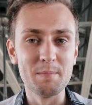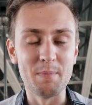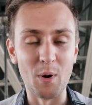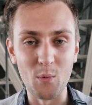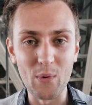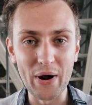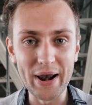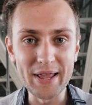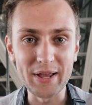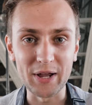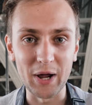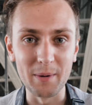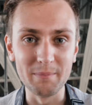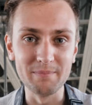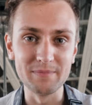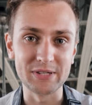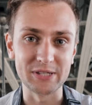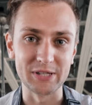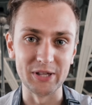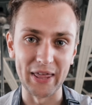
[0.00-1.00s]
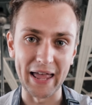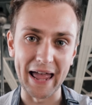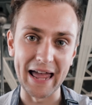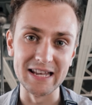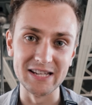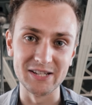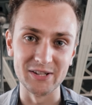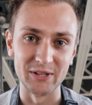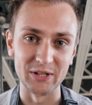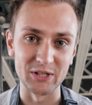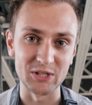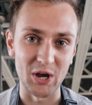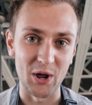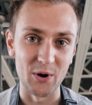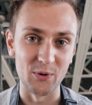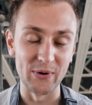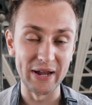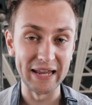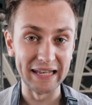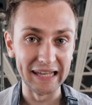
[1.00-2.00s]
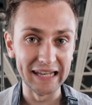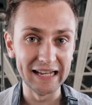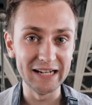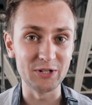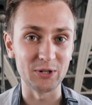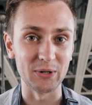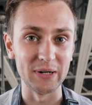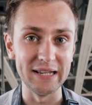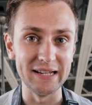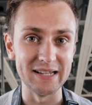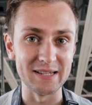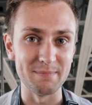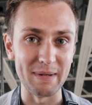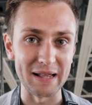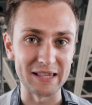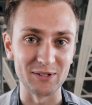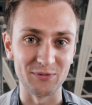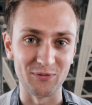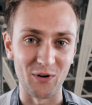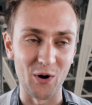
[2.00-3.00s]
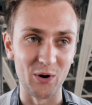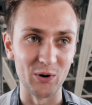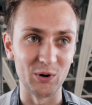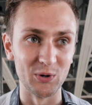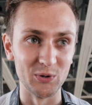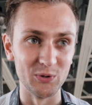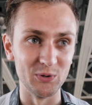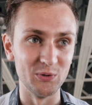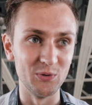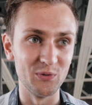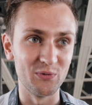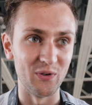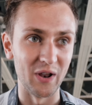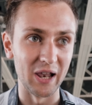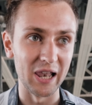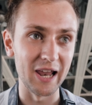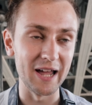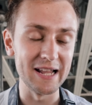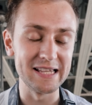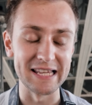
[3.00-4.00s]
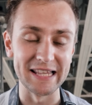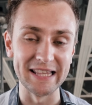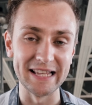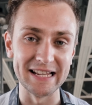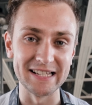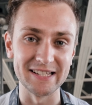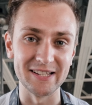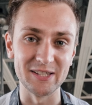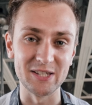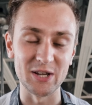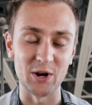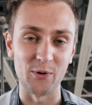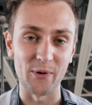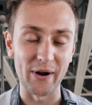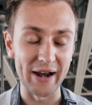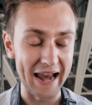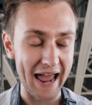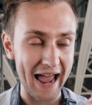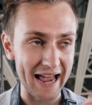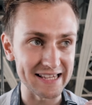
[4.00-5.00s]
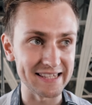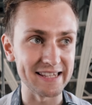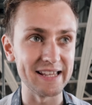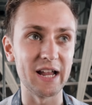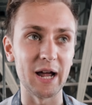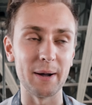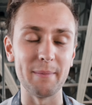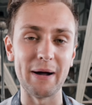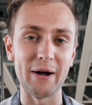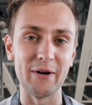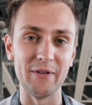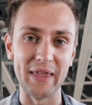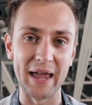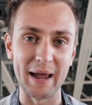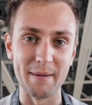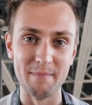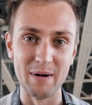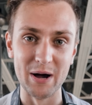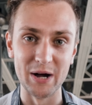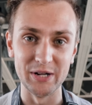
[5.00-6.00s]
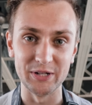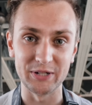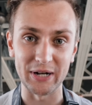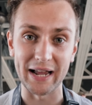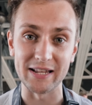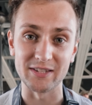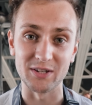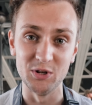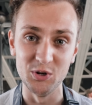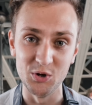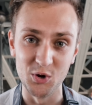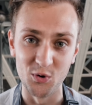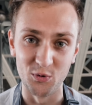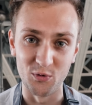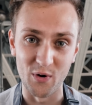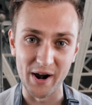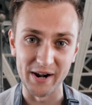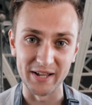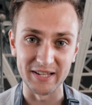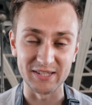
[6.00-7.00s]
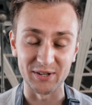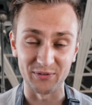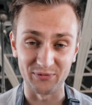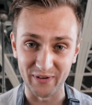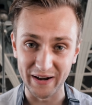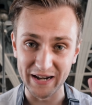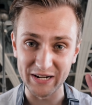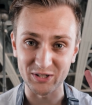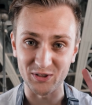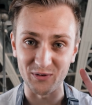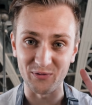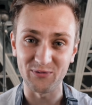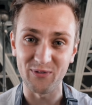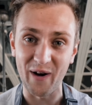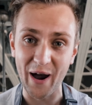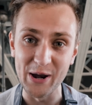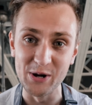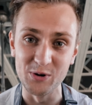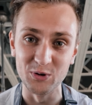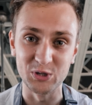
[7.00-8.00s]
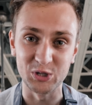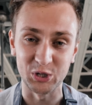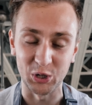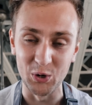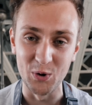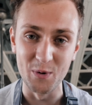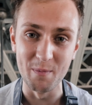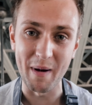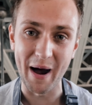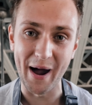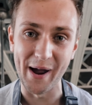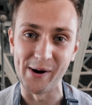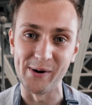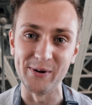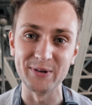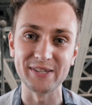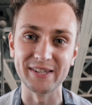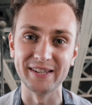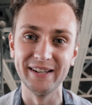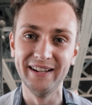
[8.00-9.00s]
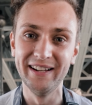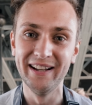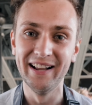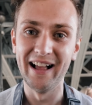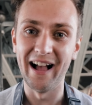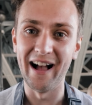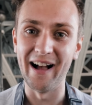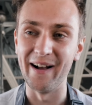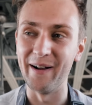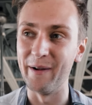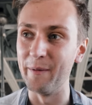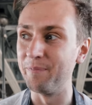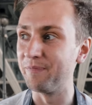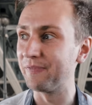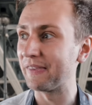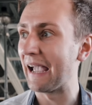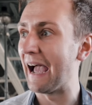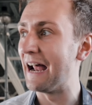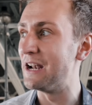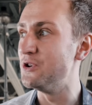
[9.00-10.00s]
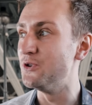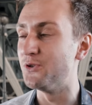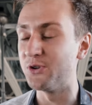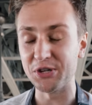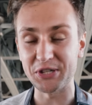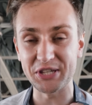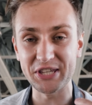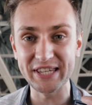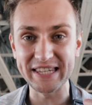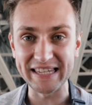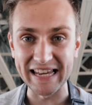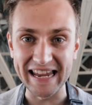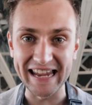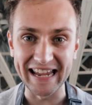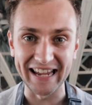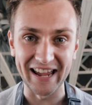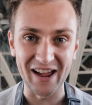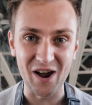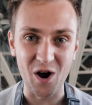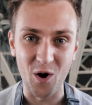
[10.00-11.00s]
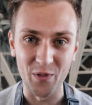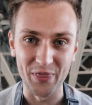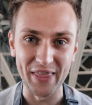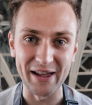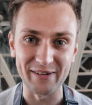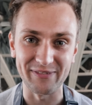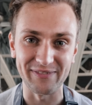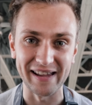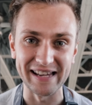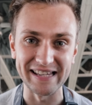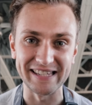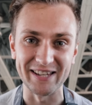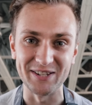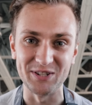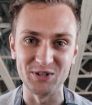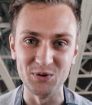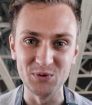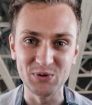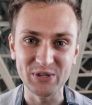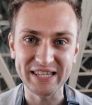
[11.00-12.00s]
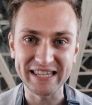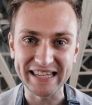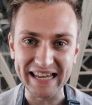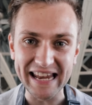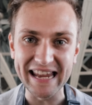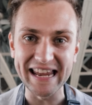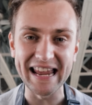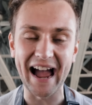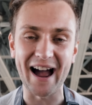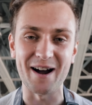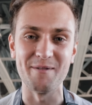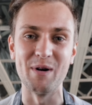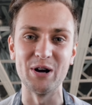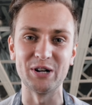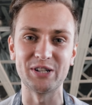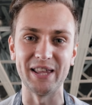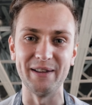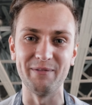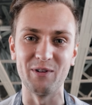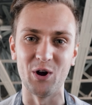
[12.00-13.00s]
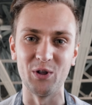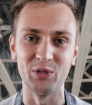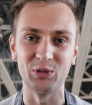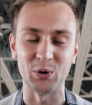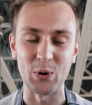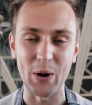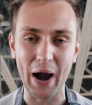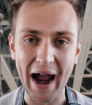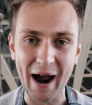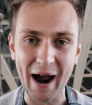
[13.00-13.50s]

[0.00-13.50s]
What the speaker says: But when it comes to the end of the tunnel, it literally is metaphorical for light at the end of the tunnel. And as they come out and they emerge as a new runner to finish the final 2 miles, and you just see it on their faces. You see how much they've gone through,